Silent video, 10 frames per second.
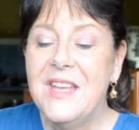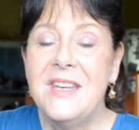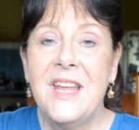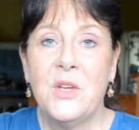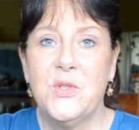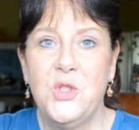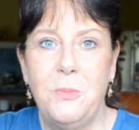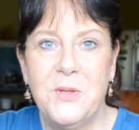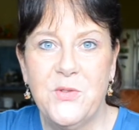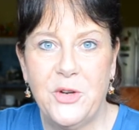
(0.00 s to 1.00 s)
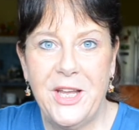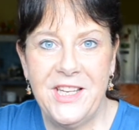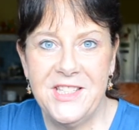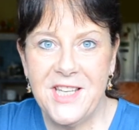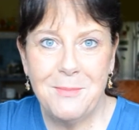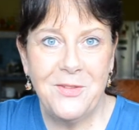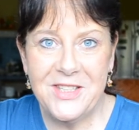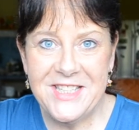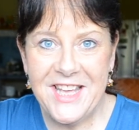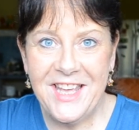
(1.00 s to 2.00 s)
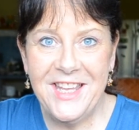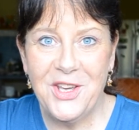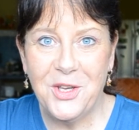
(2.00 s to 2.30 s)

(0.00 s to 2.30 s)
Now, soup is for any time of the day. It